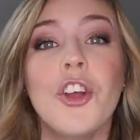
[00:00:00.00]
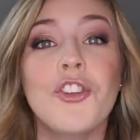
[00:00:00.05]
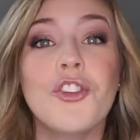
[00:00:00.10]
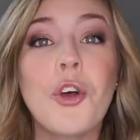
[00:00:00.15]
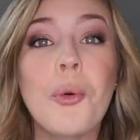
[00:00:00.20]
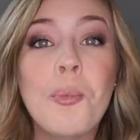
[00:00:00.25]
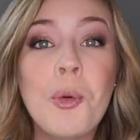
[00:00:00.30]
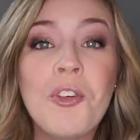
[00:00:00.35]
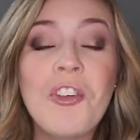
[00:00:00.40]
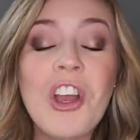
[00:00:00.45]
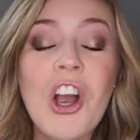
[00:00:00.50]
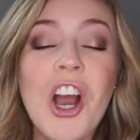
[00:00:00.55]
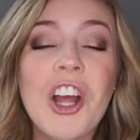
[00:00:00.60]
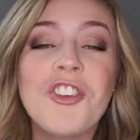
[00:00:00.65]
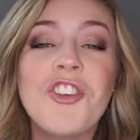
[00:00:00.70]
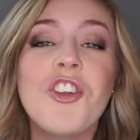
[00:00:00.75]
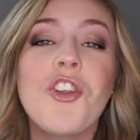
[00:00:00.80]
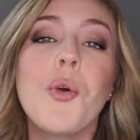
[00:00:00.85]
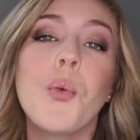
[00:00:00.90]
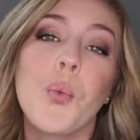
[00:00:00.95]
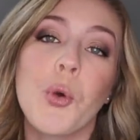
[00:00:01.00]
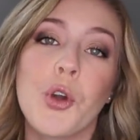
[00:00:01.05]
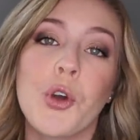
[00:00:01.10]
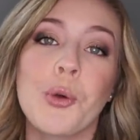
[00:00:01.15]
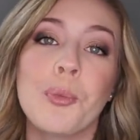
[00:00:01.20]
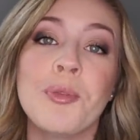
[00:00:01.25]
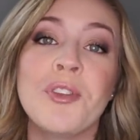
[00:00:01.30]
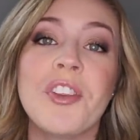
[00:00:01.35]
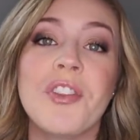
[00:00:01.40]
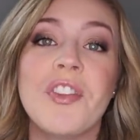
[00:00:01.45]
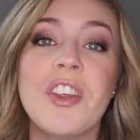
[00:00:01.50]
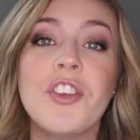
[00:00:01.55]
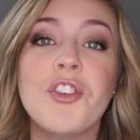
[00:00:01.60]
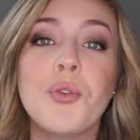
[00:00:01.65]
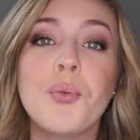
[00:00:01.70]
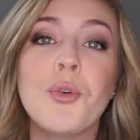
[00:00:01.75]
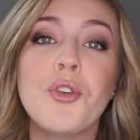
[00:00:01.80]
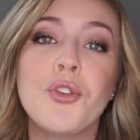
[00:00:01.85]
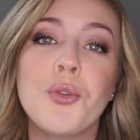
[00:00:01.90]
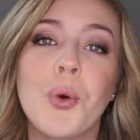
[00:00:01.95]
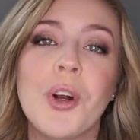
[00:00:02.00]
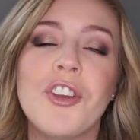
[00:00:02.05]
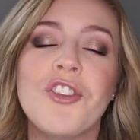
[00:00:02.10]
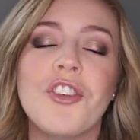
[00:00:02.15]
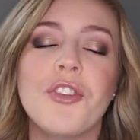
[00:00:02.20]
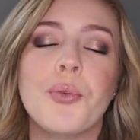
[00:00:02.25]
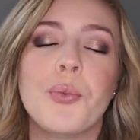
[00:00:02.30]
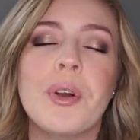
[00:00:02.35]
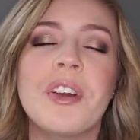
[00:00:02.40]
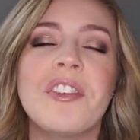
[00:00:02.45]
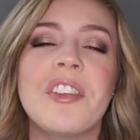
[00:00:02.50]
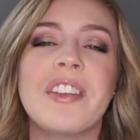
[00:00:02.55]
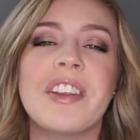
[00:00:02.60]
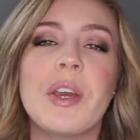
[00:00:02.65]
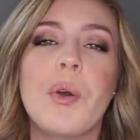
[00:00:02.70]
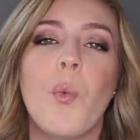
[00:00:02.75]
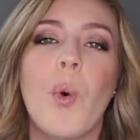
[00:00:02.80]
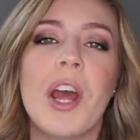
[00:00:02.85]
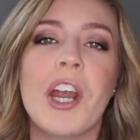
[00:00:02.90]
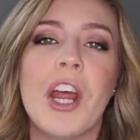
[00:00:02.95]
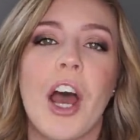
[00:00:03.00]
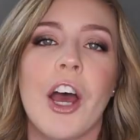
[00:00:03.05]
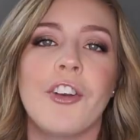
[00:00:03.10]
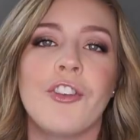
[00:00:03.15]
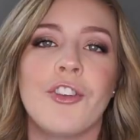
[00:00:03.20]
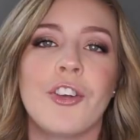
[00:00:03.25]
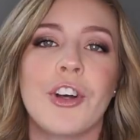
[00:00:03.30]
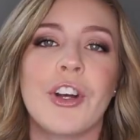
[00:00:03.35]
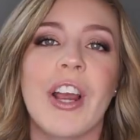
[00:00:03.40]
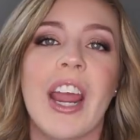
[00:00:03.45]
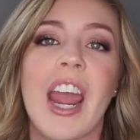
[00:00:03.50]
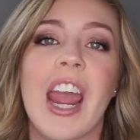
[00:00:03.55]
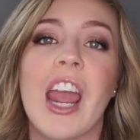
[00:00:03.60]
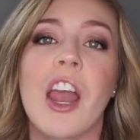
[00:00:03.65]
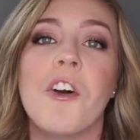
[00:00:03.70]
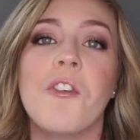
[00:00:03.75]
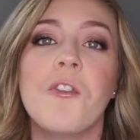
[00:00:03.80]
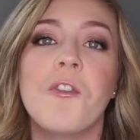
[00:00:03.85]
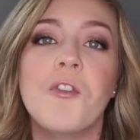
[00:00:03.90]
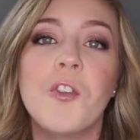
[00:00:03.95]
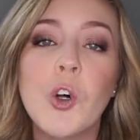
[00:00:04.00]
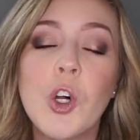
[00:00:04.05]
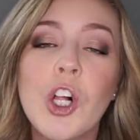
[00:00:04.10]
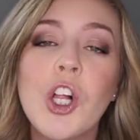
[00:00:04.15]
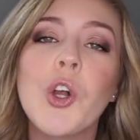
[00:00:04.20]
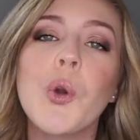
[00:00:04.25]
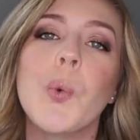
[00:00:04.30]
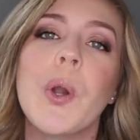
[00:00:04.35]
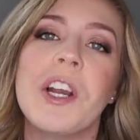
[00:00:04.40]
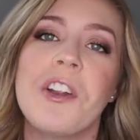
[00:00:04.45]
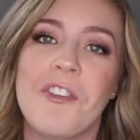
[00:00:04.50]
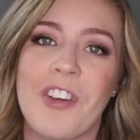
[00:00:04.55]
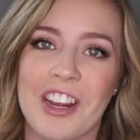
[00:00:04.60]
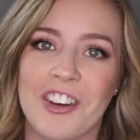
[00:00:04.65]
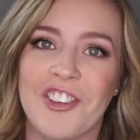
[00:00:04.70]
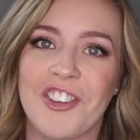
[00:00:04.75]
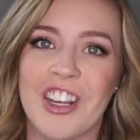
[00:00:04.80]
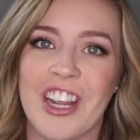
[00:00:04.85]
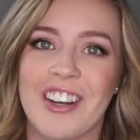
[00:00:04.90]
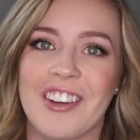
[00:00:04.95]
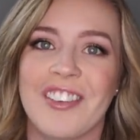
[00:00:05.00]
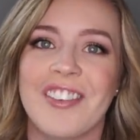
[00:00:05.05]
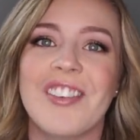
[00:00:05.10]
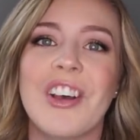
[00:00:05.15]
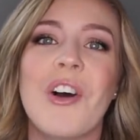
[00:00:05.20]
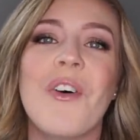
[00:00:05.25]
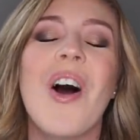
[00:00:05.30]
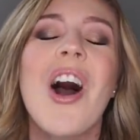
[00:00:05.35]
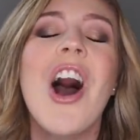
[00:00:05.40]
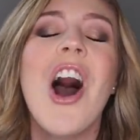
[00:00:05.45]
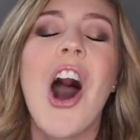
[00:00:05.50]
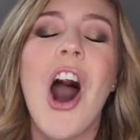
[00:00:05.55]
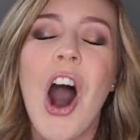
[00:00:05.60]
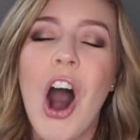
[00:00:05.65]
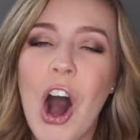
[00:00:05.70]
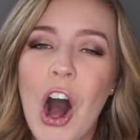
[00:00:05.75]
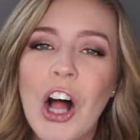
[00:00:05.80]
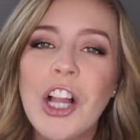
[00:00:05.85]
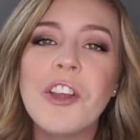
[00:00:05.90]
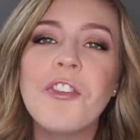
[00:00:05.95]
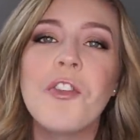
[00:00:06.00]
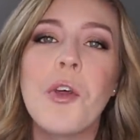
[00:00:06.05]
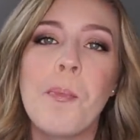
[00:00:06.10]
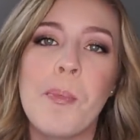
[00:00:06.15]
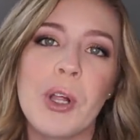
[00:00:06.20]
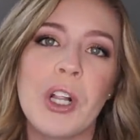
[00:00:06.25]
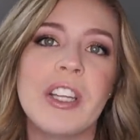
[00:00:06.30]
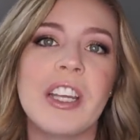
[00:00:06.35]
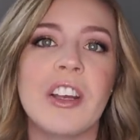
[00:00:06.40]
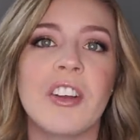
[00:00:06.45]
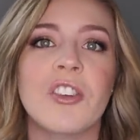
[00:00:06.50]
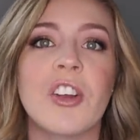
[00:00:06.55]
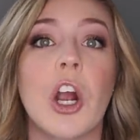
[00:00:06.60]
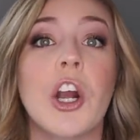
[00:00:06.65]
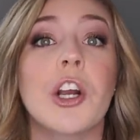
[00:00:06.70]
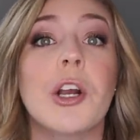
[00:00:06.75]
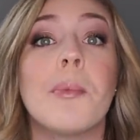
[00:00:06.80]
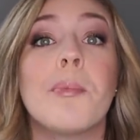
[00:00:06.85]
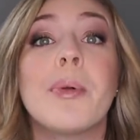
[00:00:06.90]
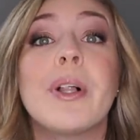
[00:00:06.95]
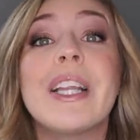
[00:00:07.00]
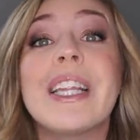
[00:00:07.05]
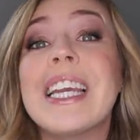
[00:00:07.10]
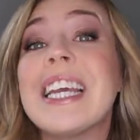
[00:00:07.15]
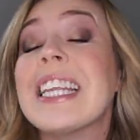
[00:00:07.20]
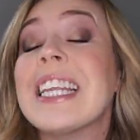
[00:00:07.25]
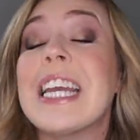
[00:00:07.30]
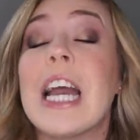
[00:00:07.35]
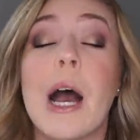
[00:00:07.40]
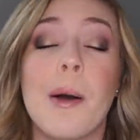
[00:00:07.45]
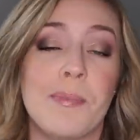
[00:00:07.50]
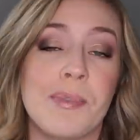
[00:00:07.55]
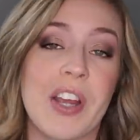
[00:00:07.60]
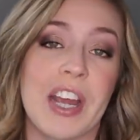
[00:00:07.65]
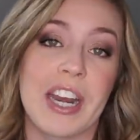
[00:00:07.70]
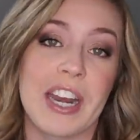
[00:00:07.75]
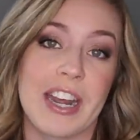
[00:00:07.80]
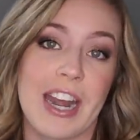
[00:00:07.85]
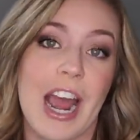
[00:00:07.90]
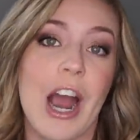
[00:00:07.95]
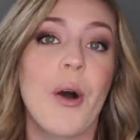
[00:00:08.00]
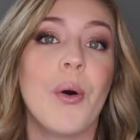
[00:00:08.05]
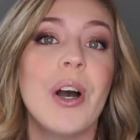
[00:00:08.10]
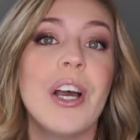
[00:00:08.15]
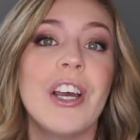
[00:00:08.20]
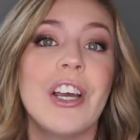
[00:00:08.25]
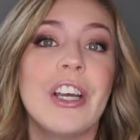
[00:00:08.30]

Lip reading: So moving on to the rooms, this resort just recently went under a full renovation, so all of the buildings are completely updated now.